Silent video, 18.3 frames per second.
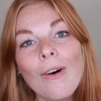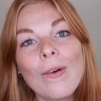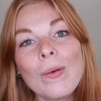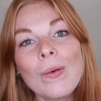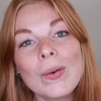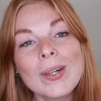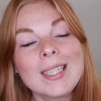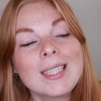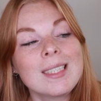
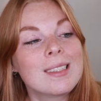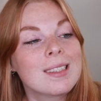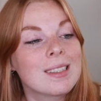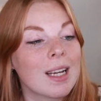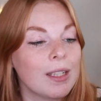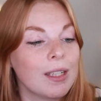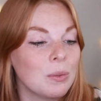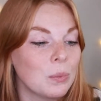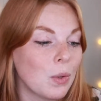all
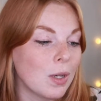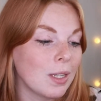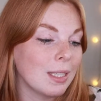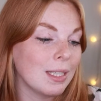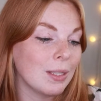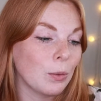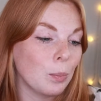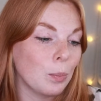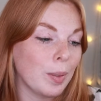inside
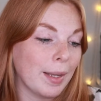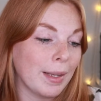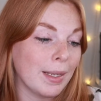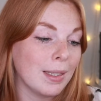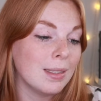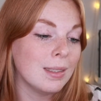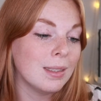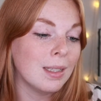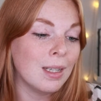one little
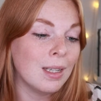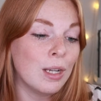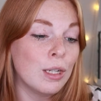pad.